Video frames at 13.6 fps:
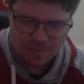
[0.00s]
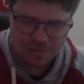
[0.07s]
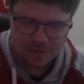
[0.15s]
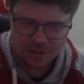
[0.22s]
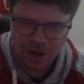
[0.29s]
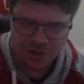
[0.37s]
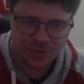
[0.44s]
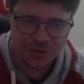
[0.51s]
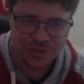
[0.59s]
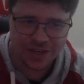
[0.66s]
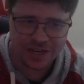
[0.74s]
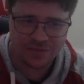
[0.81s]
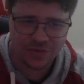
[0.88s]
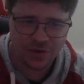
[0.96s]
I do think
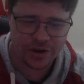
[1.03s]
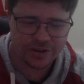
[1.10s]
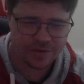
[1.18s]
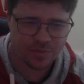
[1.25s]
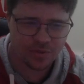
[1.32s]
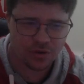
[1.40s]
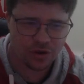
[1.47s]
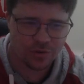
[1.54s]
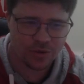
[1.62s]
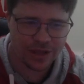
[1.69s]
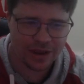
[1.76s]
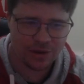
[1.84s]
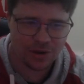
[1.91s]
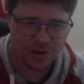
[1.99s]
it is very deplorable
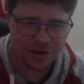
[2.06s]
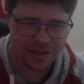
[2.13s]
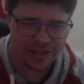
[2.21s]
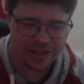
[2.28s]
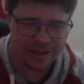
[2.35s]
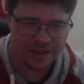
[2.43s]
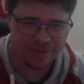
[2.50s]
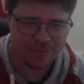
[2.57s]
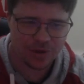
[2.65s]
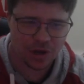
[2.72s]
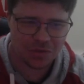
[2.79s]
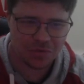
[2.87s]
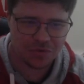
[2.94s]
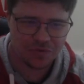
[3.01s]
how a lot of the
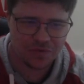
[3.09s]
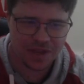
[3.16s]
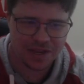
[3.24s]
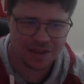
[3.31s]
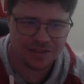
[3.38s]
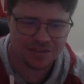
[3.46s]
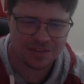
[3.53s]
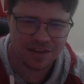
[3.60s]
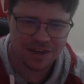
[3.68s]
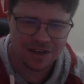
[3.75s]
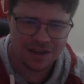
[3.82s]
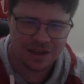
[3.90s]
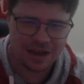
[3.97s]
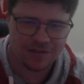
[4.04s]
Collingwood fans
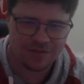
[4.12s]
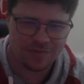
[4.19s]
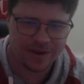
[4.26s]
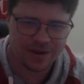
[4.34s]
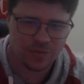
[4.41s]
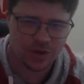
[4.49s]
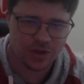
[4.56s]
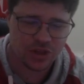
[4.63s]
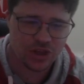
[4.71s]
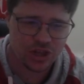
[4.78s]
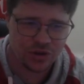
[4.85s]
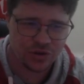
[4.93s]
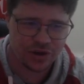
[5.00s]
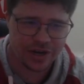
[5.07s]
were
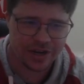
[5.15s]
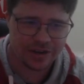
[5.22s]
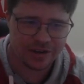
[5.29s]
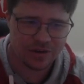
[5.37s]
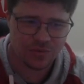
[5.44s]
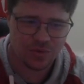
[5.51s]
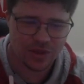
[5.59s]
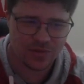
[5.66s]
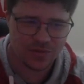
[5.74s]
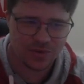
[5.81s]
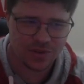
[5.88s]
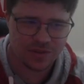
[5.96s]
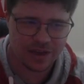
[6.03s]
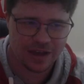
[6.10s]
cheering and all that sort
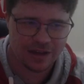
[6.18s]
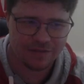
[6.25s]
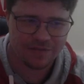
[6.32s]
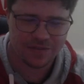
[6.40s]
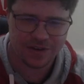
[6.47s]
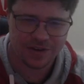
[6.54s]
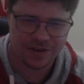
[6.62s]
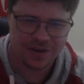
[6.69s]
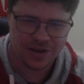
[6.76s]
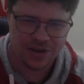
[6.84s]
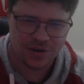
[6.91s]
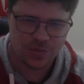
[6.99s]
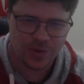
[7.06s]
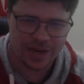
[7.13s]
of stuff, and
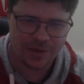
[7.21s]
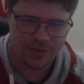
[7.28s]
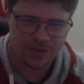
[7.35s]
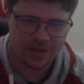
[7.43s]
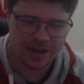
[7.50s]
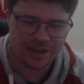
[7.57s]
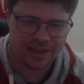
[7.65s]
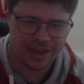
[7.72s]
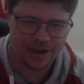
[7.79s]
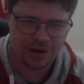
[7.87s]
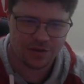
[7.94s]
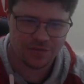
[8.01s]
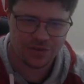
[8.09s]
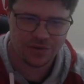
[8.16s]
when he was getting taken
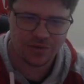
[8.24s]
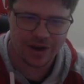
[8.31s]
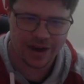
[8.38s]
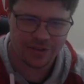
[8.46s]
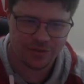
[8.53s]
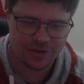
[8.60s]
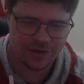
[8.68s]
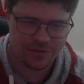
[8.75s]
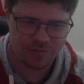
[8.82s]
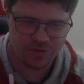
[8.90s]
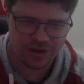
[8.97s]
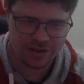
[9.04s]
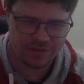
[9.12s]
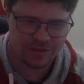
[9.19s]
off the ground, I thought that was
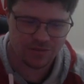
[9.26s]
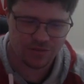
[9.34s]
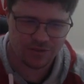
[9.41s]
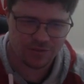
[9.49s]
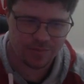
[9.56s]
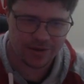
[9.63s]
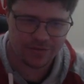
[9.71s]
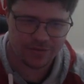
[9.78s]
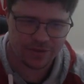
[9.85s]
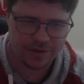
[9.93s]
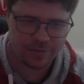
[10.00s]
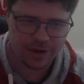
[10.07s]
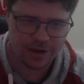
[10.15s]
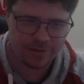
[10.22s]
pretty disrespectful
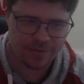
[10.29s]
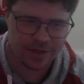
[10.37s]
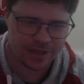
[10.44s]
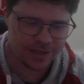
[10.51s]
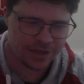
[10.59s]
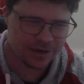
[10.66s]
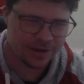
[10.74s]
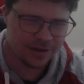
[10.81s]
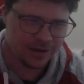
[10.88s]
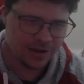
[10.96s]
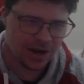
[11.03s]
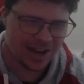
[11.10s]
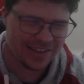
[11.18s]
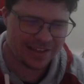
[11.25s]
in my opinion.
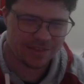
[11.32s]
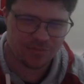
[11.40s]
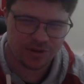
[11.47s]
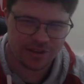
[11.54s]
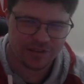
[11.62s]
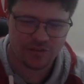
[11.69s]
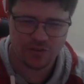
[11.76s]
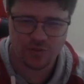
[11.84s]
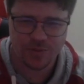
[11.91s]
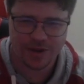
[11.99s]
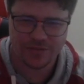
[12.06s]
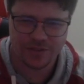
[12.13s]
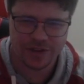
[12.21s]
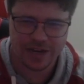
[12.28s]
I think that's pretty
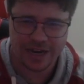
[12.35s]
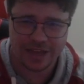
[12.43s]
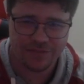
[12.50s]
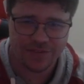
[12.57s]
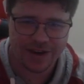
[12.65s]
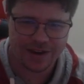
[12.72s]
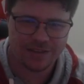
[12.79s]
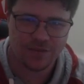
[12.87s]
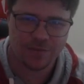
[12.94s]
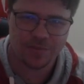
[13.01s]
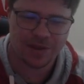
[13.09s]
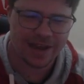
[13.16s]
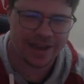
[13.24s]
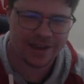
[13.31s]
disrespectful in any fact. If a
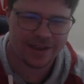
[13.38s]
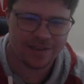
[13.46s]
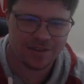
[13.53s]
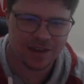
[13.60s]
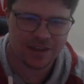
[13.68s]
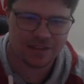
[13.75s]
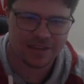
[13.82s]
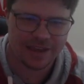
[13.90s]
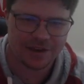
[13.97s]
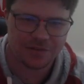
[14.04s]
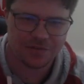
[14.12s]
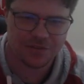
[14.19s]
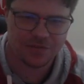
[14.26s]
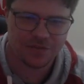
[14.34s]
player is getting taken
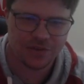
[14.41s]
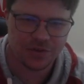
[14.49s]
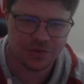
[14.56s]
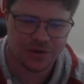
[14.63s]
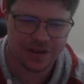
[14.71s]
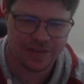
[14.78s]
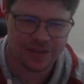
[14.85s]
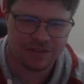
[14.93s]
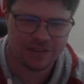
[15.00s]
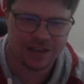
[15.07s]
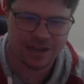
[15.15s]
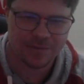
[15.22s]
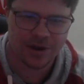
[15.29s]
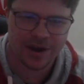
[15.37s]
off the field and they're
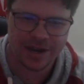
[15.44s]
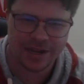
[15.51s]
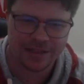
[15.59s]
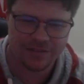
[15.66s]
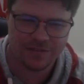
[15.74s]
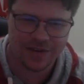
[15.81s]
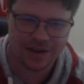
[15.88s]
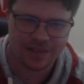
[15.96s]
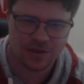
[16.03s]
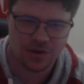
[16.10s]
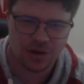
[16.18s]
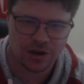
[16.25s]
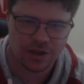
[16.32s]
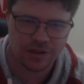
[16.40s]
celebrating the fact
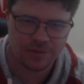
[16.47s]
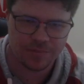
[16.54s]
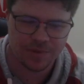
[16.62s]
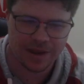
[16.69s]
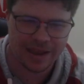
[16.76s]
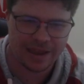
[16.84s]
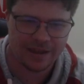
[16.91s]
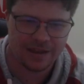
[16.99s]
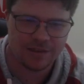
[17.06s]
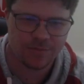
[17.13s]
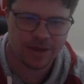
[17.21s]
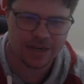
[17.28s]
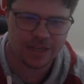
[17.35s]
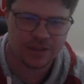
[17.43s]
that a player has
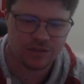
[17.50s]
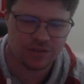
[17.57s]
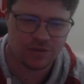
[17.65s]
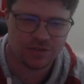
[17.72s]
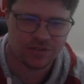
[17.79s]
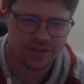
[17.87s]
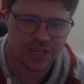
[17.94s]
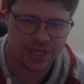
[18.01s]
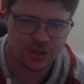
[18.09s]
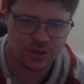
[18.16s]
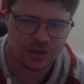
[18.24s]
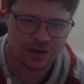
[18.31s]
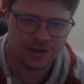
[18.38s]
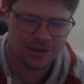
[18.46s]
been seriously
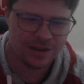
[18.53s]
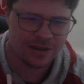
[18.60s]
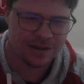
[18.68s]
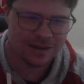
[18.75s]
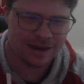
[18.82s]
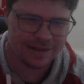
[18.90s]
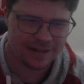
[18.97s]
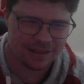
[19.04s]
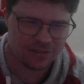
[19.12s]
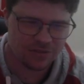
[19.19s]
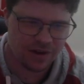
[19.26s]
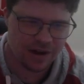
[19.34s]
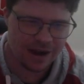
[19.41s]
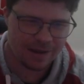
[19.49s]
injured, I think that's
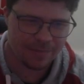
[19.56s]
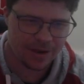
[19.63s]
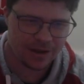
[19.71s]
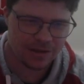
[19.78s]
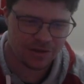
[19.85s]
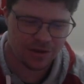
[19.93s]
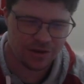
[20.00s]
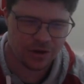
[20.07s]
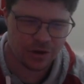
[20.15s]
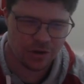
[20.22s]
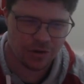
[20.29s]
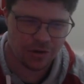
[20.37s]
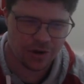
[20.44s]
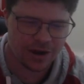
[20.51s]
crap. I don't
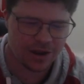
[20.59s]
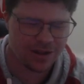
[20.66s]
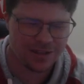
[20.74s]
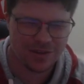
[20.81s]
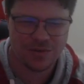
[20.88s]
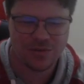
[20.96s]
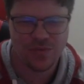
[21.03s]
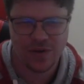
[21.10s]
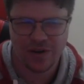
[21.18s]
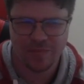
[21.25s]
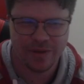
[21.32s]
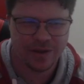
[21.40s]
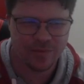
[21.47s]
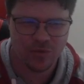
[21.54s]
know. It was very
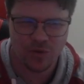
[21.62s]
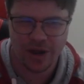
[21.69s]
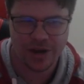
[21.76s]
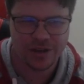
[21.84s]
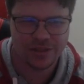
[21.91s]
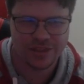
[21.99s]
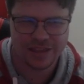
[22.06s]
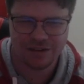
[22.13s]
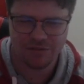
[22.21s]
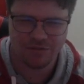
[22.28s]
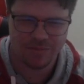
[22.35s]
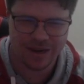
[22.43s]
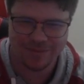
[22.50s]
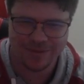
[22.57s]
minimal. I don't think there
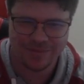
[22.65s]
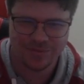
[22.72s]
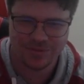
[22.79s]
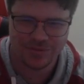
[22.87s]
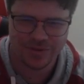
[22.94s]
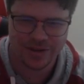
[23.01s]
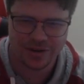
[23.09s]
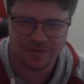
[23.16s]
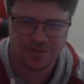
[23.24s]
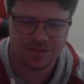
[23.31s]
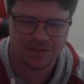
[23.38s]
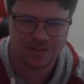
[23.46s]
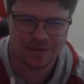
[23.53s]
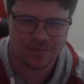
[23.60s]
was many people doing it,
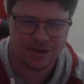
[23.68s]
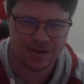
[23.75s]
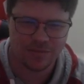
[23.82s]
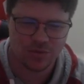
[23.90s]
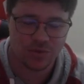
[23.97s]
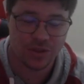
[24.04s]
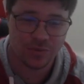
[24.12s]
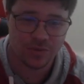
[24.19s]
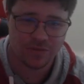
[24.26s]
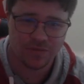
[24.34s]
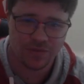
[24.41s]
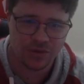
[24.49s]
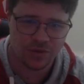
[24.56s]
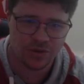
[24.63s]
obviously, but I'm sure there was a
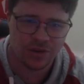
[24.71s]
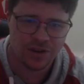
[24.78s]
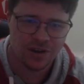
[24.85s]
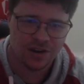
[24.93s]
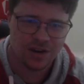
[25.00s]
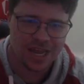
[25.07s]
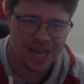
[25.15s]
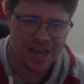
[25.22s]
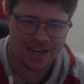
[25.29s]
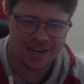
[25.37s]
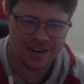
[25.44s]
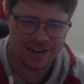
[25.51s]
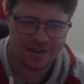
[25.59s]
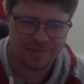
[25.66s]
few.
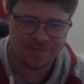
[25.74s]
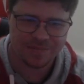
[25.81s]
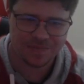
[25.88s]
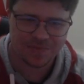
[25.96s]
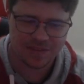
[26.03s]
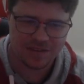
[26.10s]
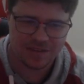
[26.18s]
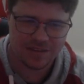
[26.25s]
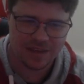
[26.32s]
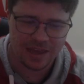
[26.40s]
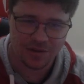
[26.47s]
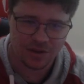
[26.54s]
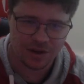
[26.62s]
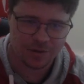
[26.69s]
And,
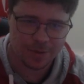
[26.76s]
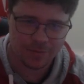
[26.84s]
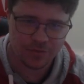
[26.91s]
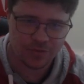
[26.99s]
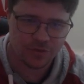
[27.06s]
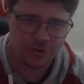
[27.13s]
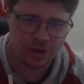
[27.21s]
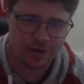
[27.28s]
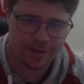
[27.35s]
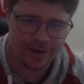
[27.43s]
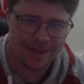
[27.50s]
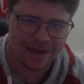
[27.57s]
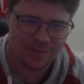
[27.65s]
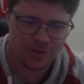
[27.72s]
a lot of people were talking
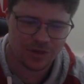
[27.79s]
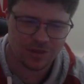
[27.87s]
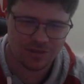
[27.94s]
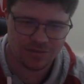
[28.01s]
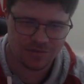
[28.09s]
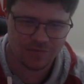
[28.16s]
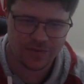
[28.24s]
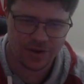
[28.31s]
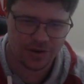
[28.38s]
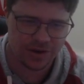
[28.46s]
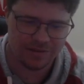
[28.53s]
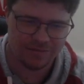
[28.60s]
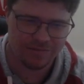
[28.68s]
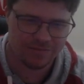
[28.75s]
about that, which is
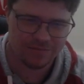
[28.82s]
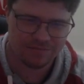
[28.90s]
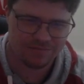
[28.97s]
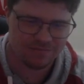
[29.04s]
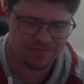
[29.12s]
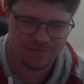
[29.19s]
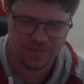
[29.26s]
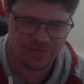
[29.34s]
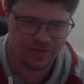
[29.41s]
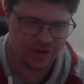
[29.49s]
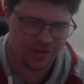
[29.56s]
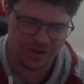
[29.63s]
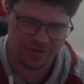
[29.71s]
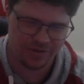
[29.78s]
very,
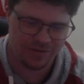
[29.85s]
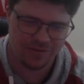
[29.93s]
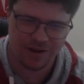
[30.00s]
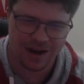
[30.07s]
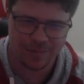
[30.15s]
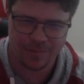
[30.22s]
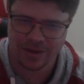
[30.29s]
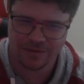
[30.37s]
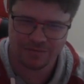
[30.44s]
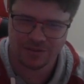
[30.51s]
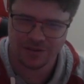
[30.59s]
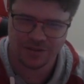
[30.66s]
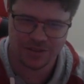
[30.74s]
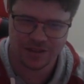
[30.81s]
very crap. I
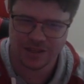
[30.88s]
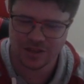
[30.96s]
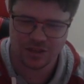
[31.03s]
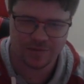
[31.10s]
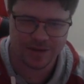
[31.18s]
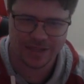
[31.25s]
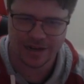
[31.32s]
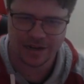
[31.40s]
don't think that should have been done